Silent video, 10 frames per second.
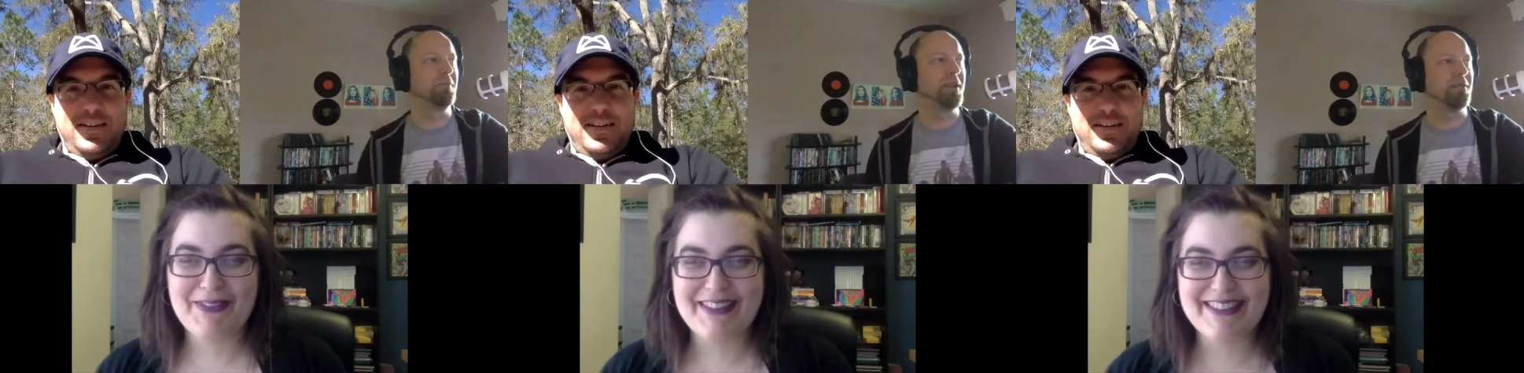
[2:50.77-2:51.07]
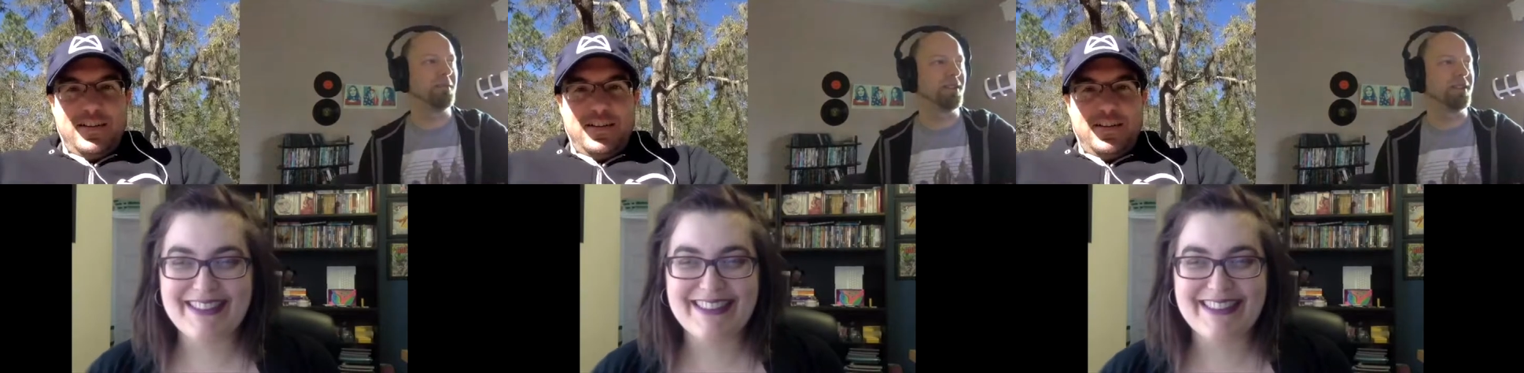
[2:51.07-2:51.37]

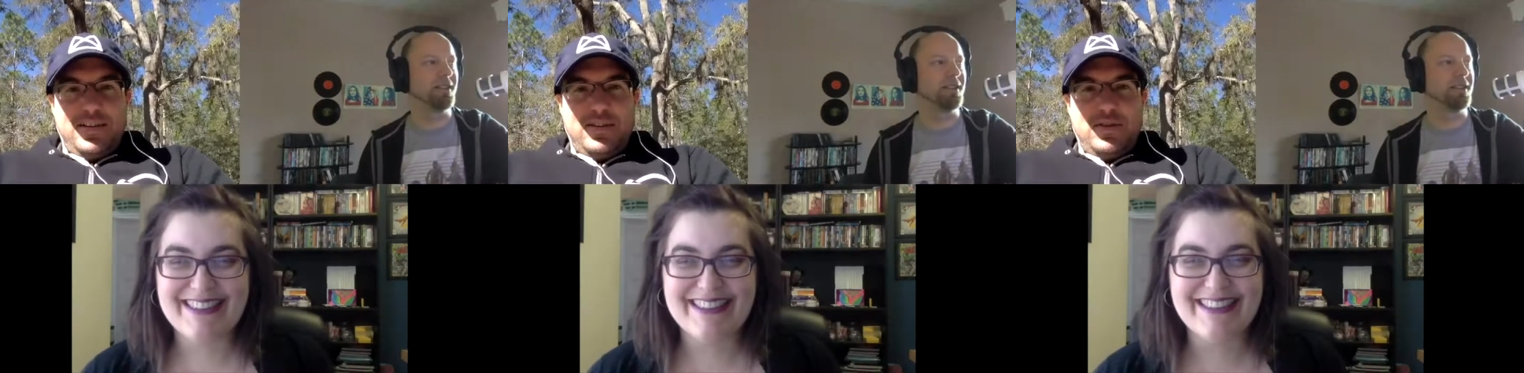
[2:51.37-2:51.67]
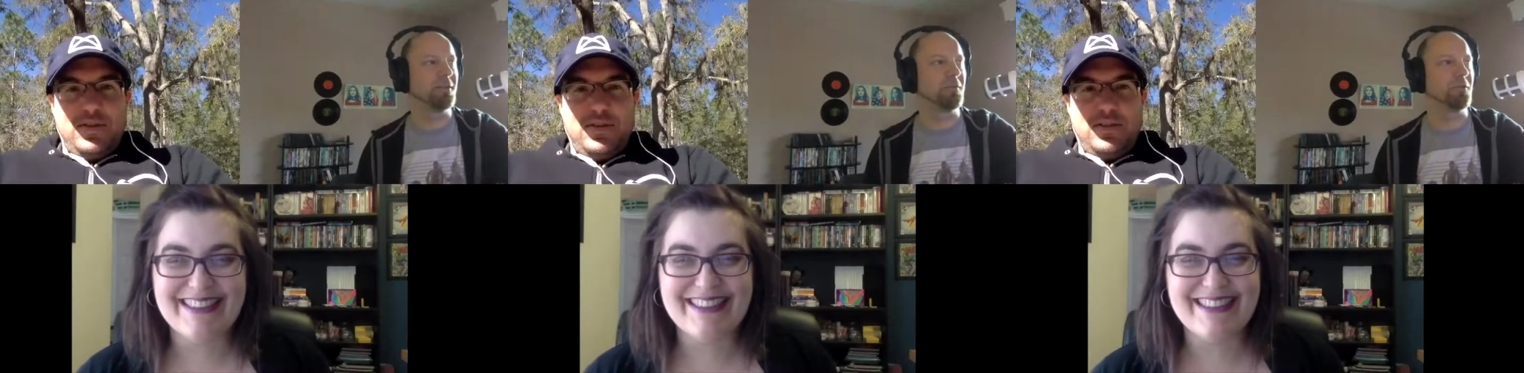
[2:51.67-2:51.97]
Speaker 1: pygmies in
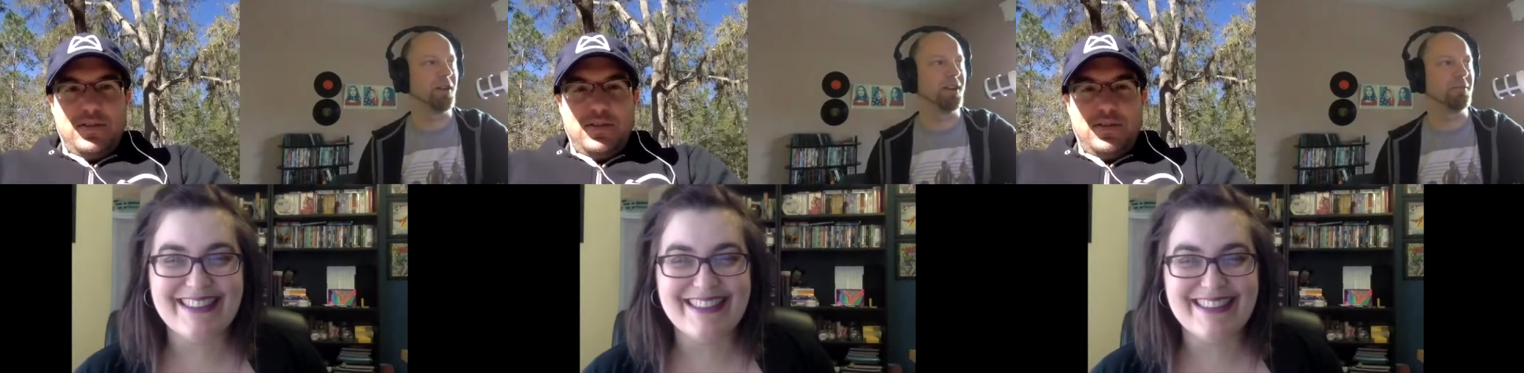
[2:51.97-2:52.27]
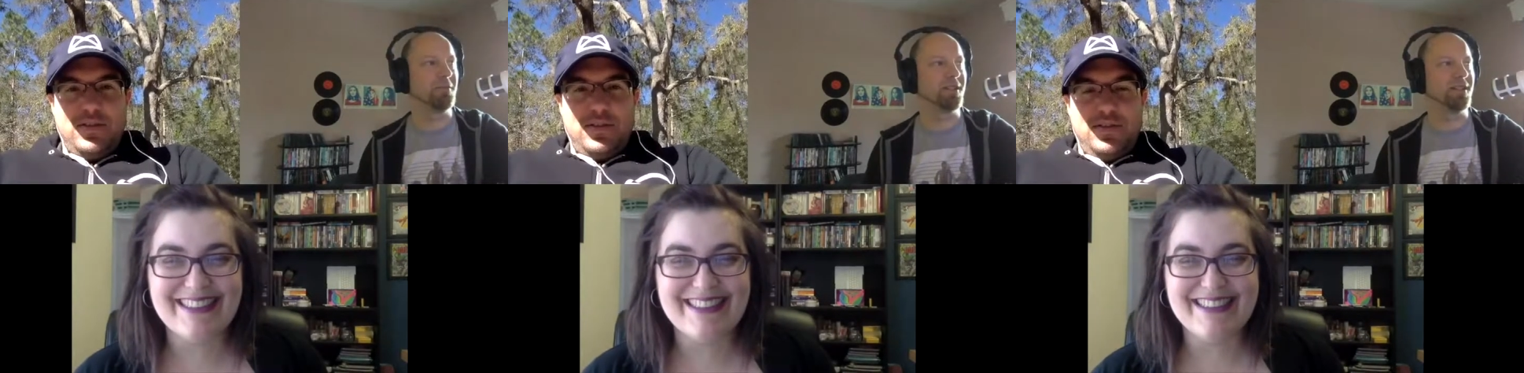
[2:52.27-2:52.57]
some variety
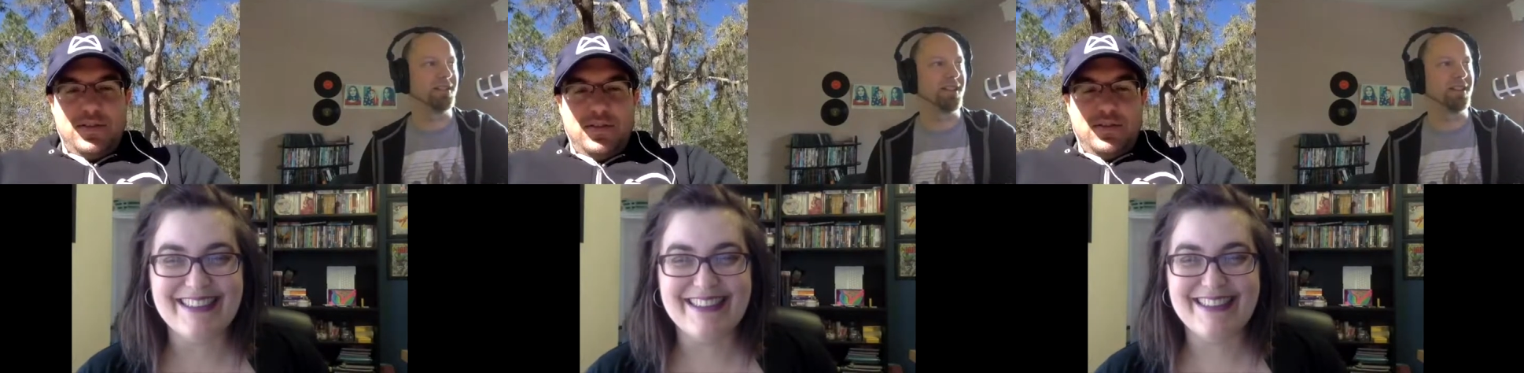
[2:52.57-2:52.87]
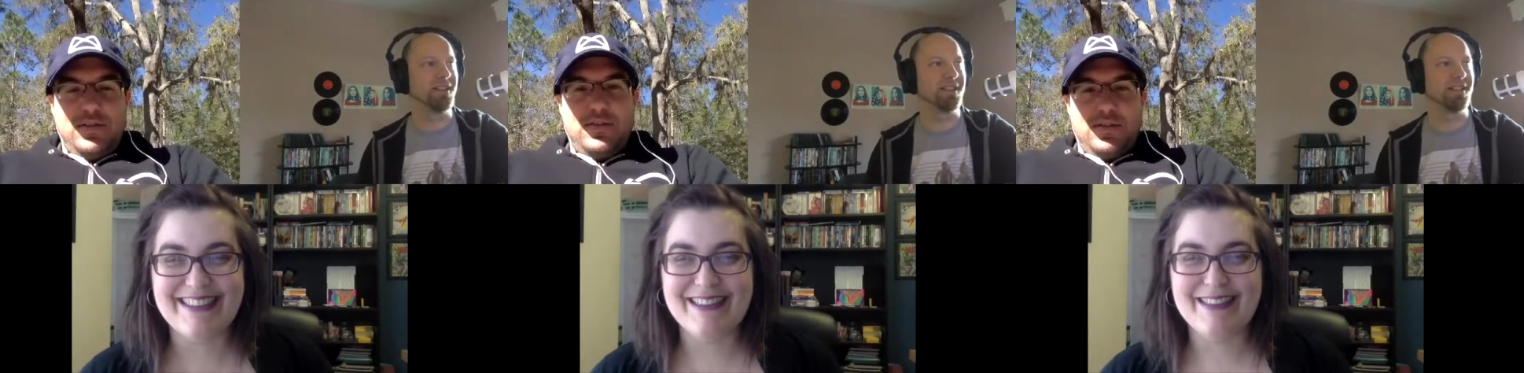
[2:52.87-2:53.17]
because that
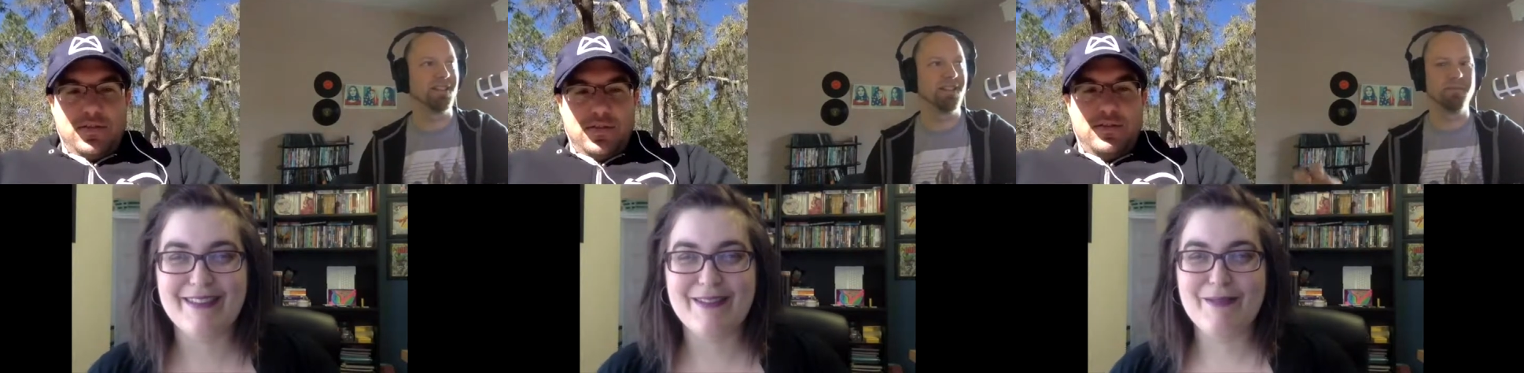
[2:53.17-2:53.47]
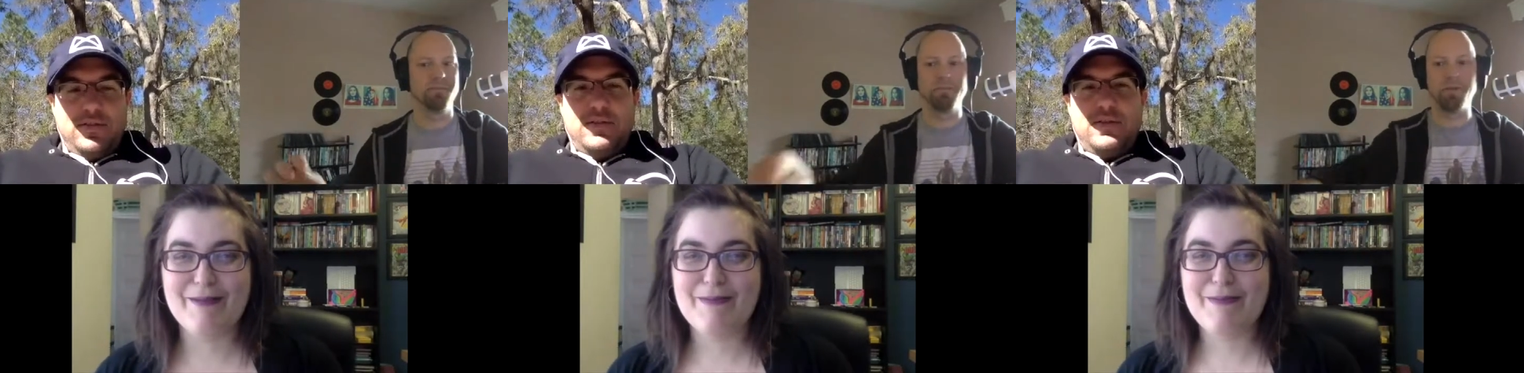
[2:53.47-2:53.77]
is
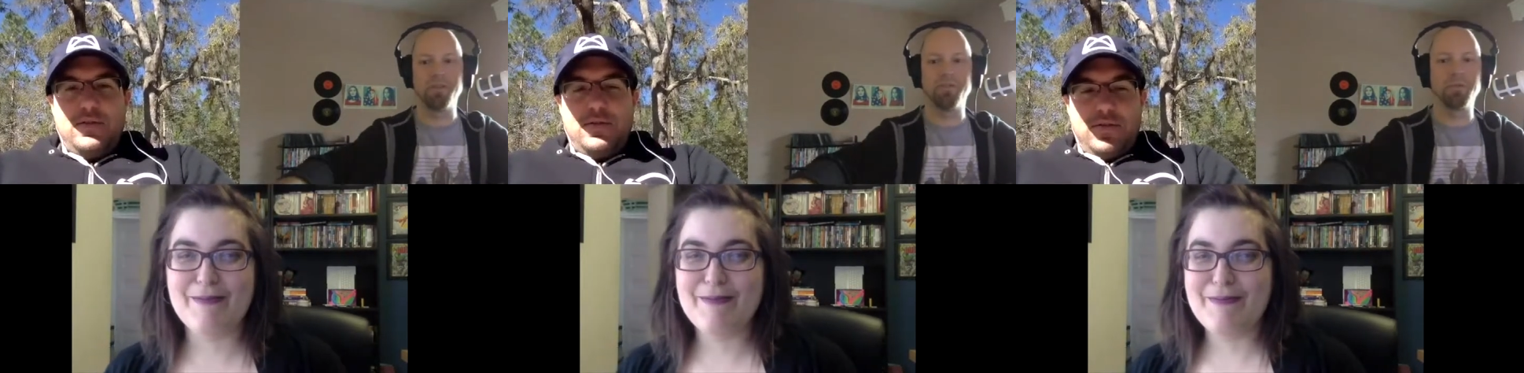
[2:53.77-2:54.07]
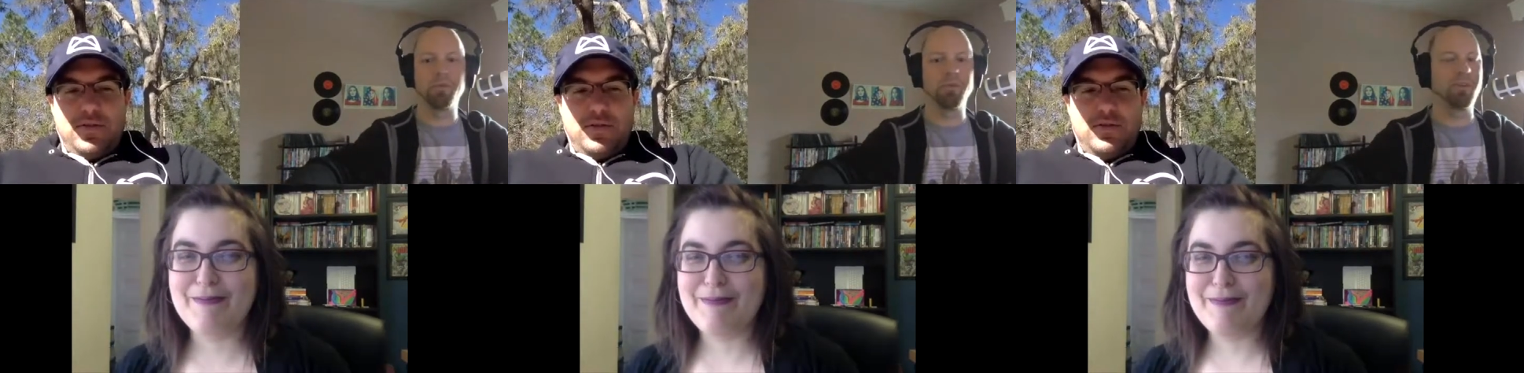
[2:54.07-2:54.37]
part of the
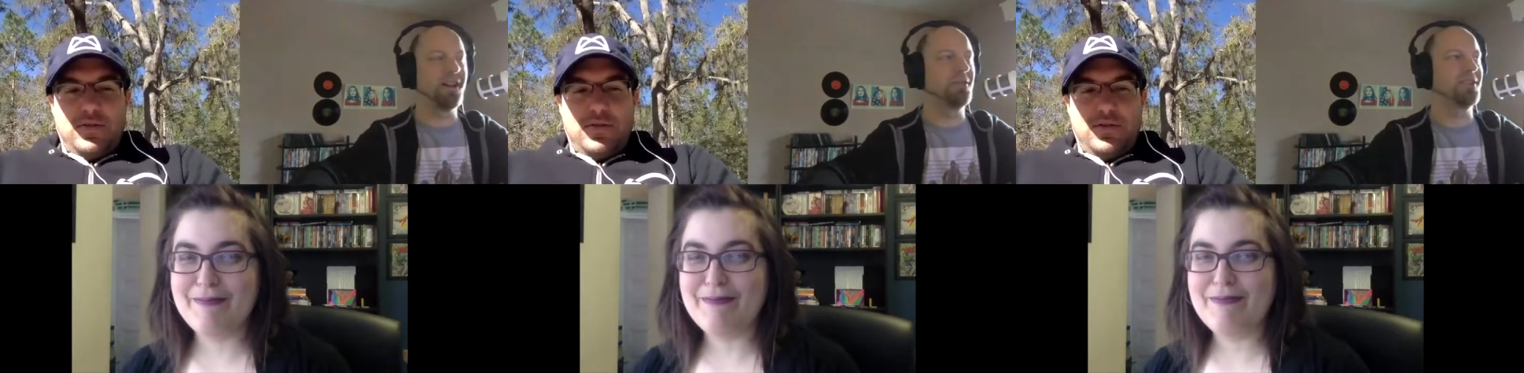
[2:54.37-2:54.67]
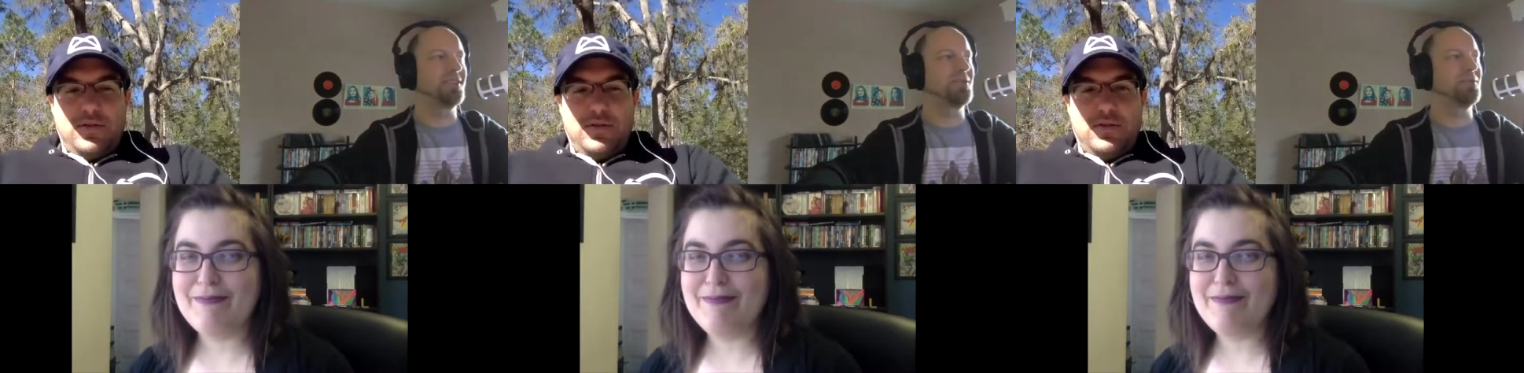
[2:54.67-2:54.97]
word, I would
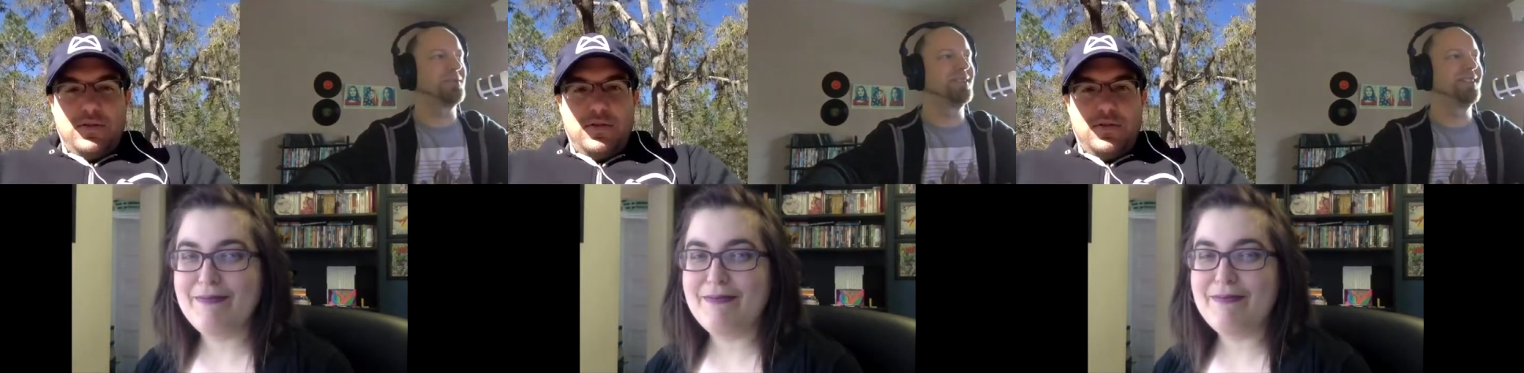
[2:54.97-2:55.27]
assume.